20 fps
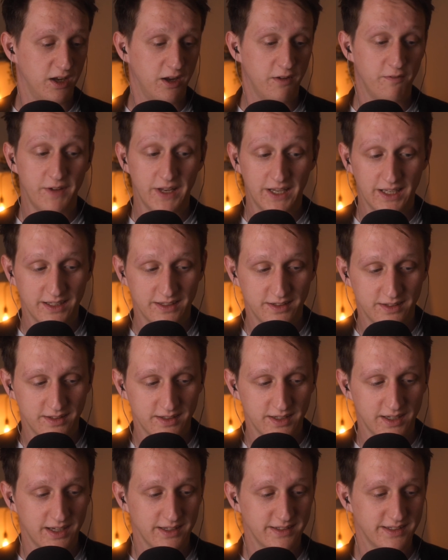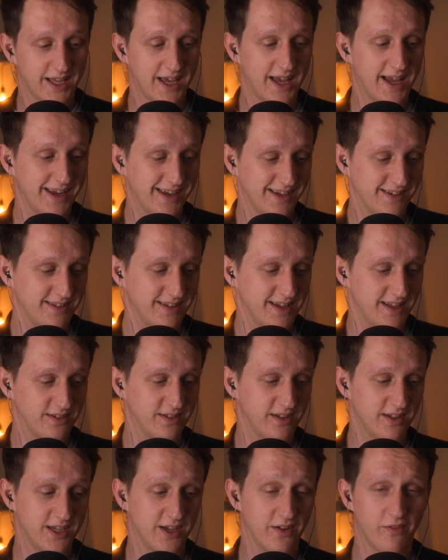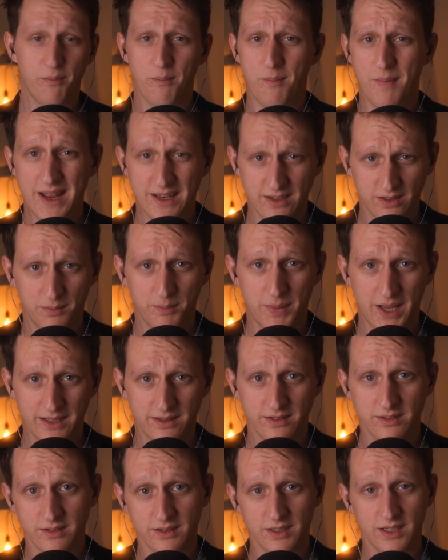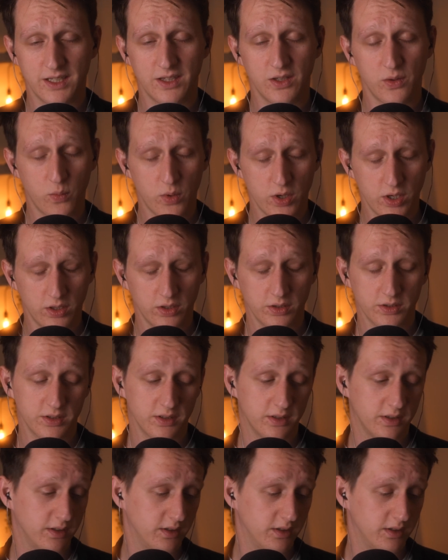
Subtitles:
Finland has the highest density of metal bands in the world.